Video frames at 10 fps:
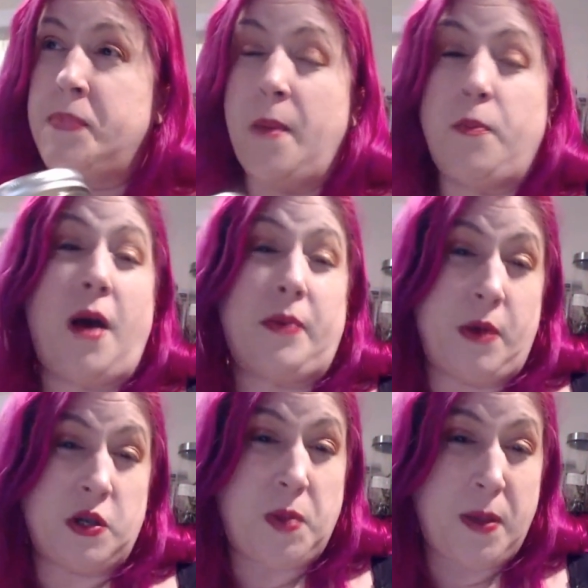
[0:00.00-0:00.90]
than
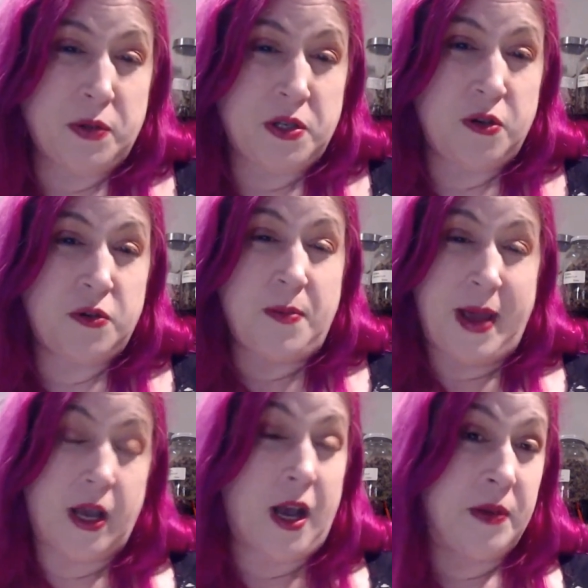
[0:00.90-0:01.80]
probably most people do to
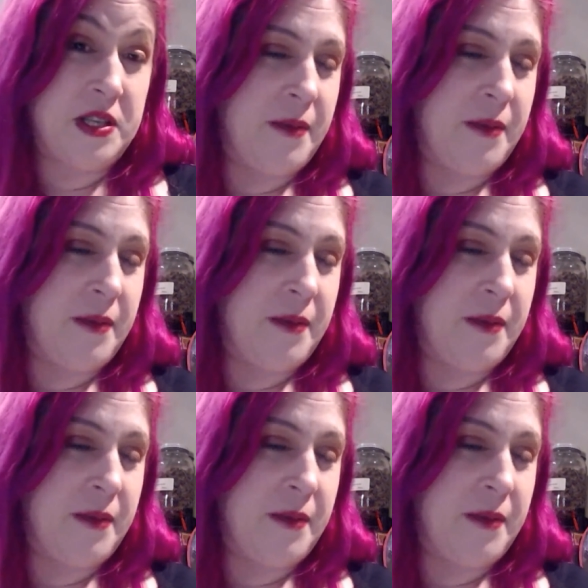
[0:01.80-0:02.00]
make a cup of